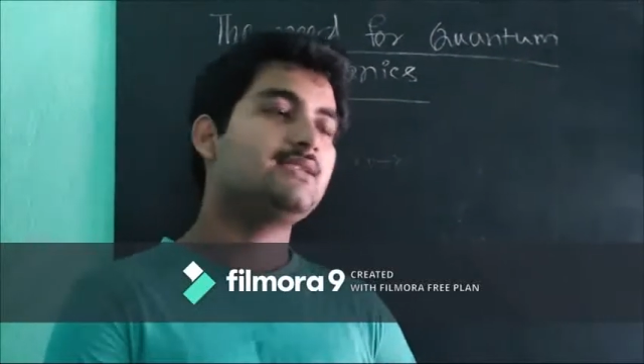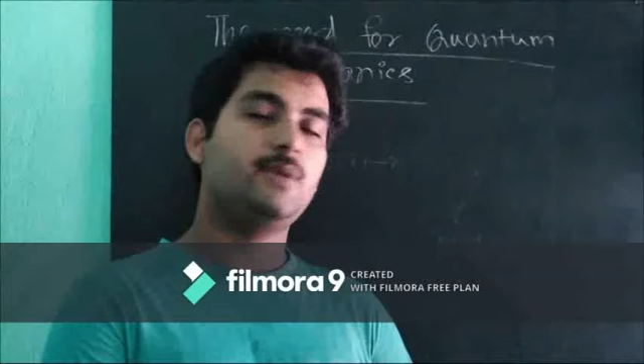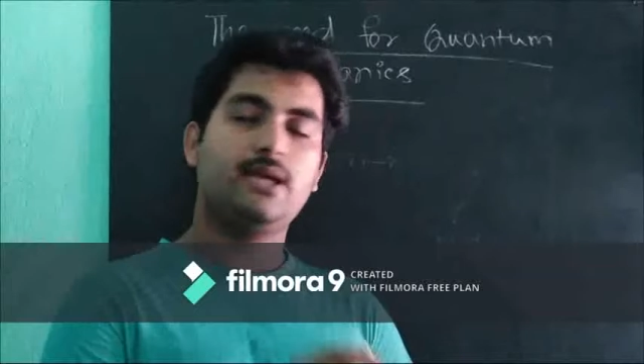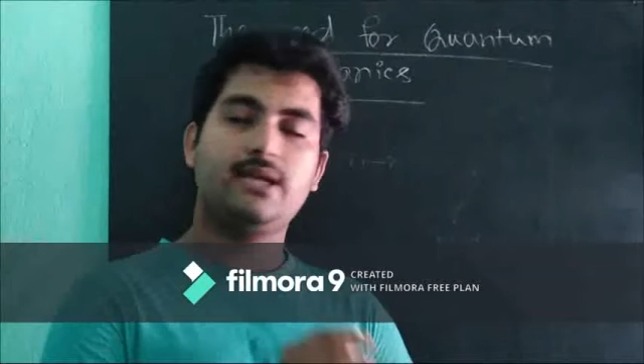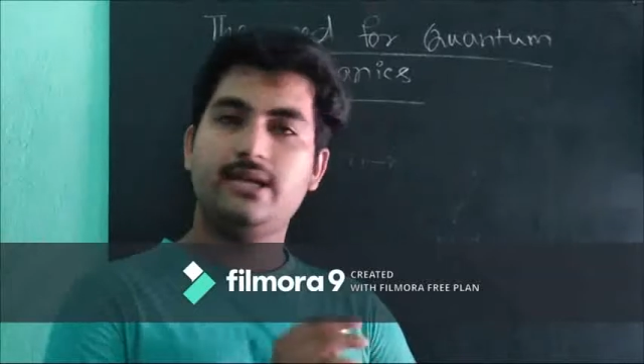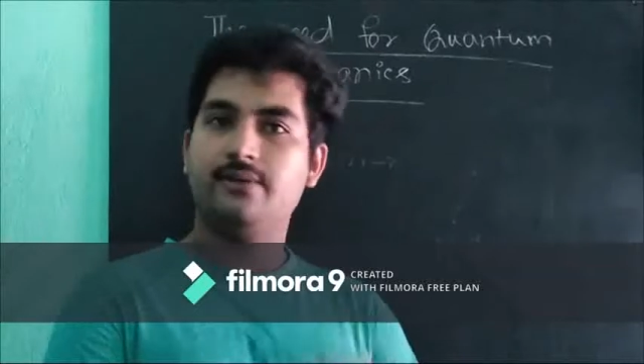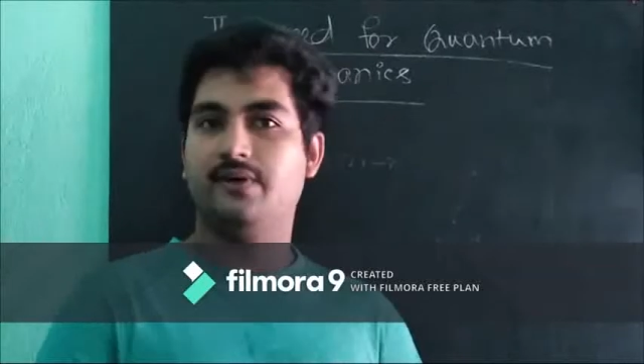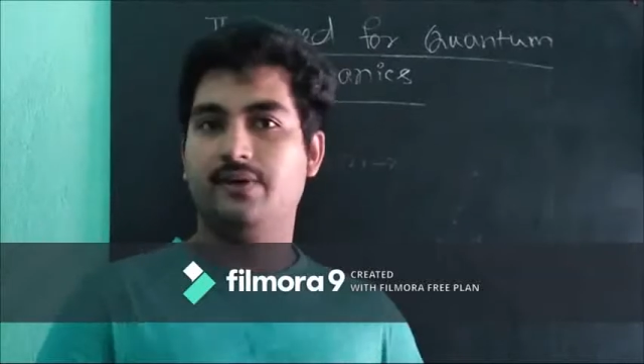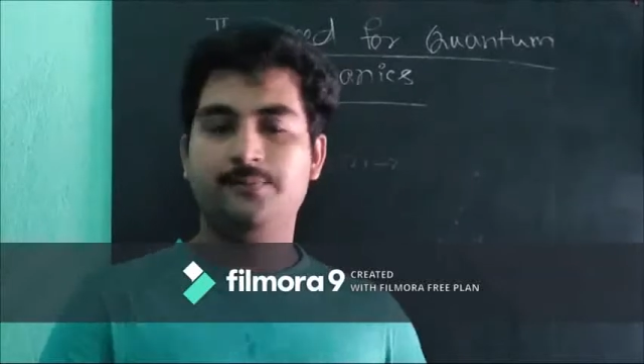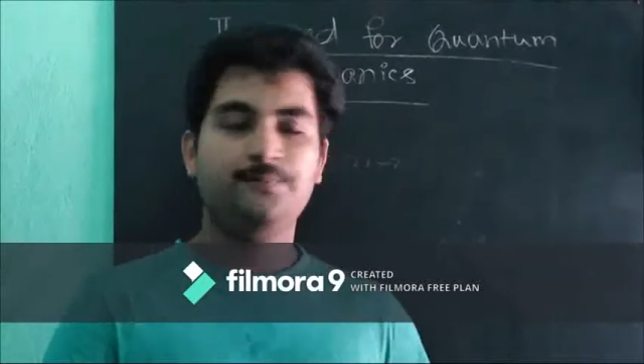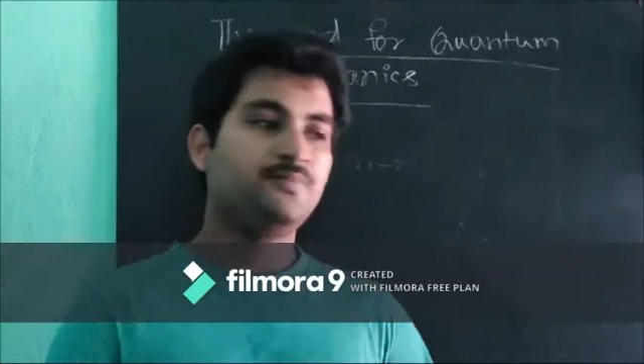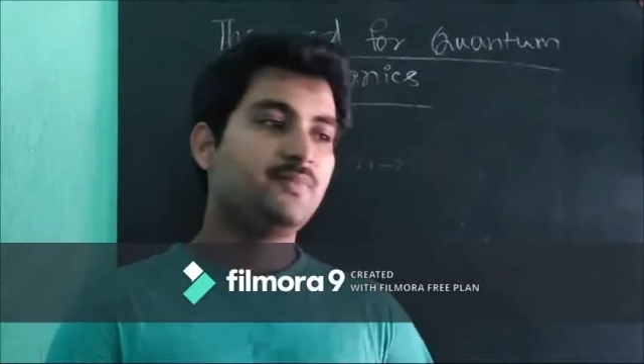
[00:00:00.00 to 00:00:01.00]
You can
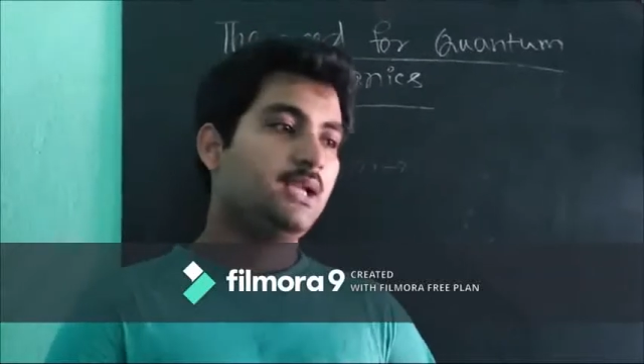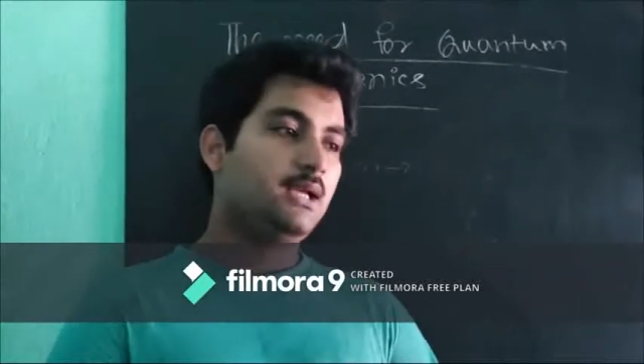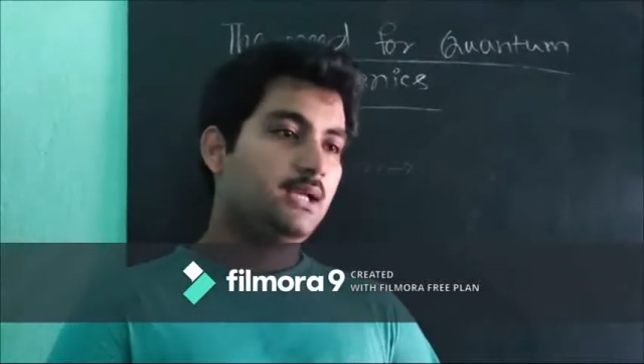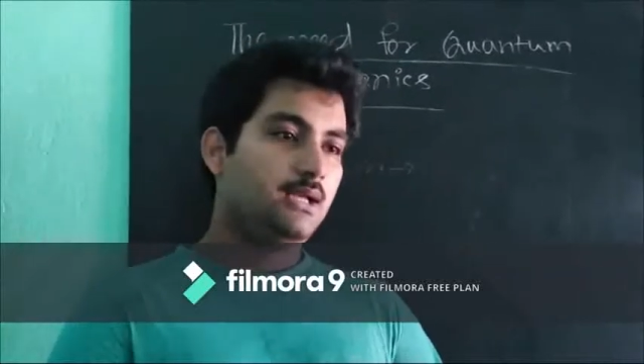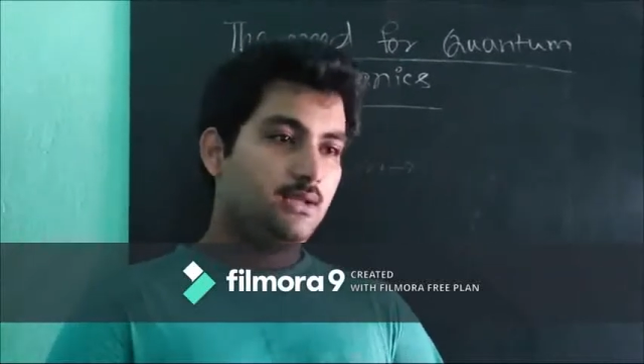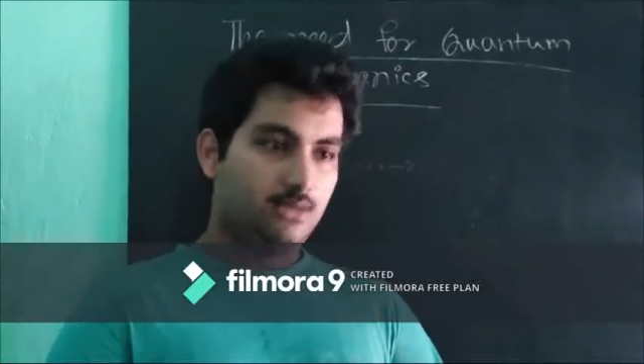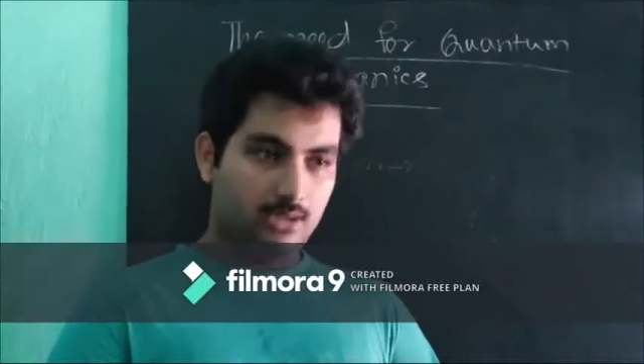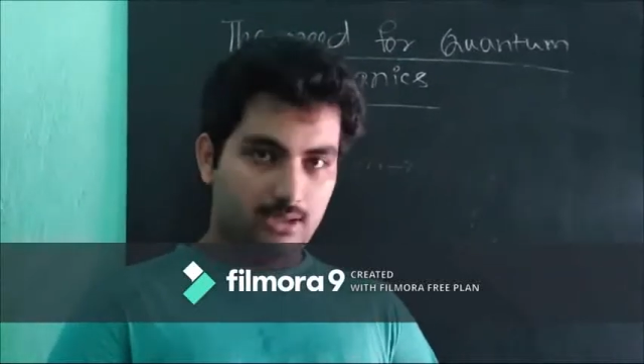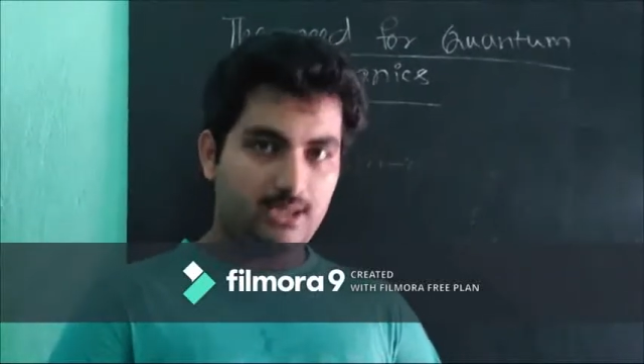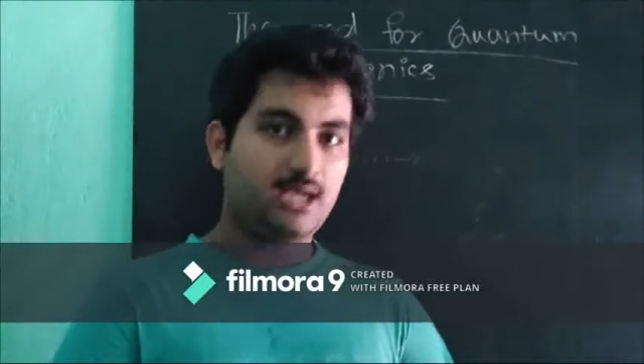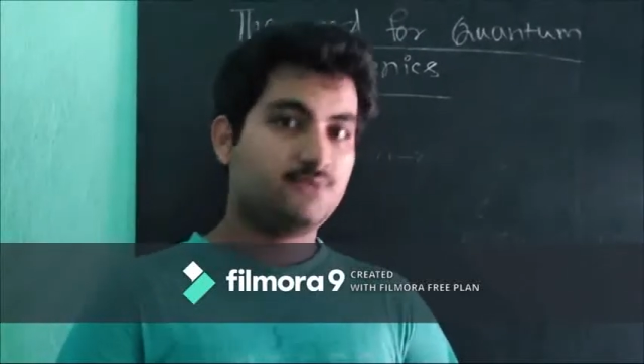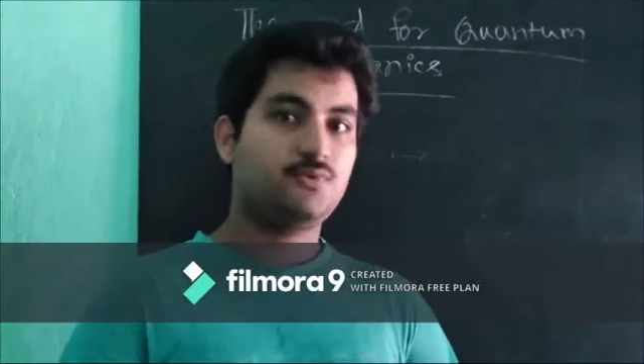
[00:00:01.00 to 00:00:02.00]
never.
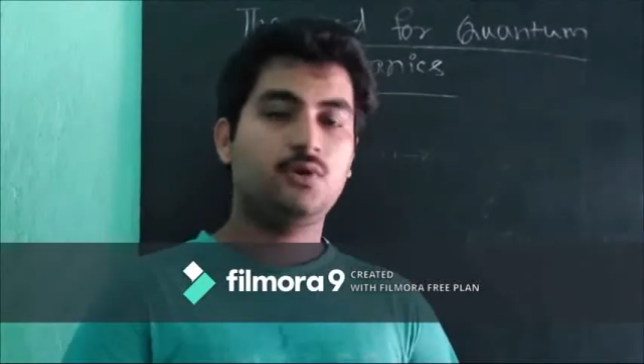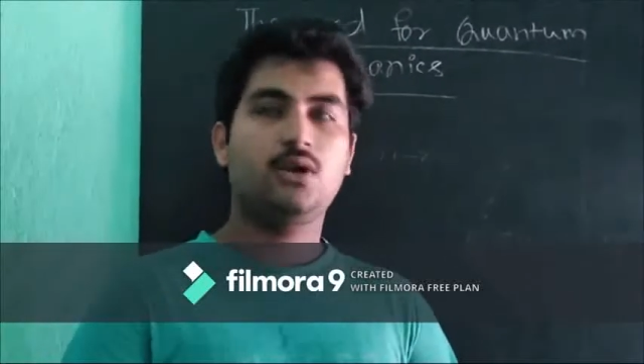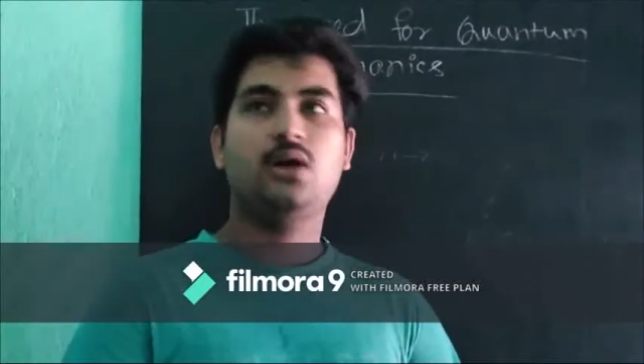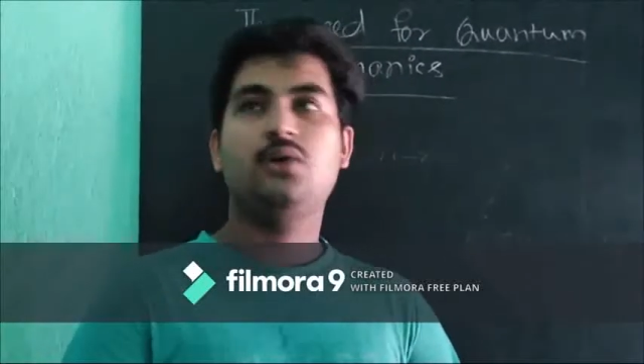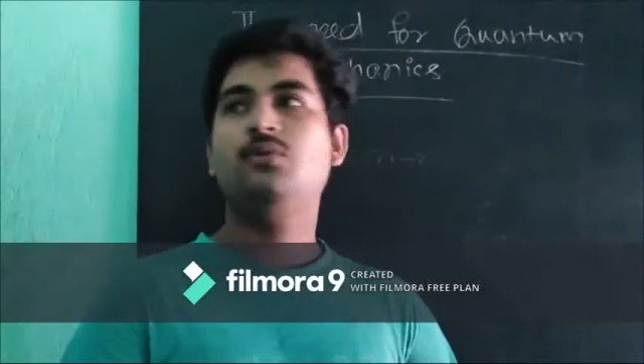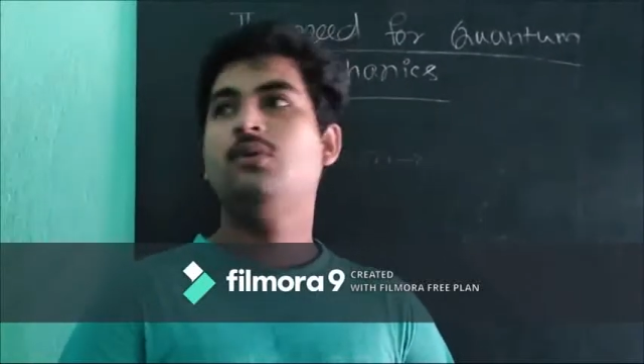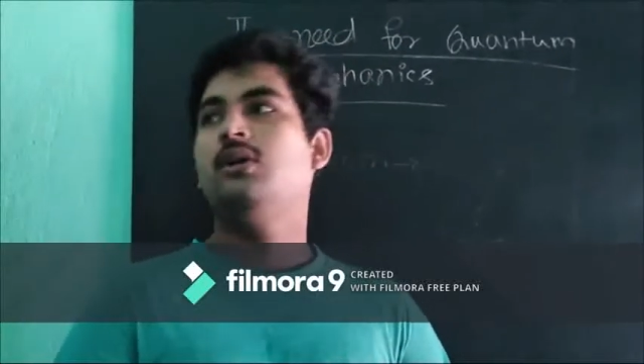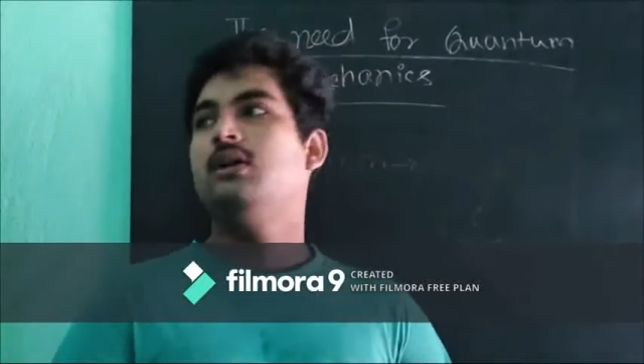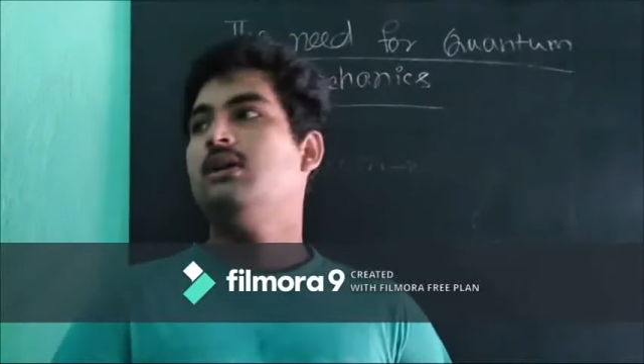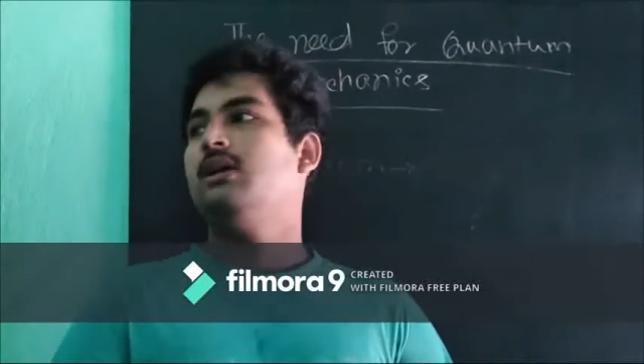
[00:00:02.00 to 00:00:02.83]
As for now,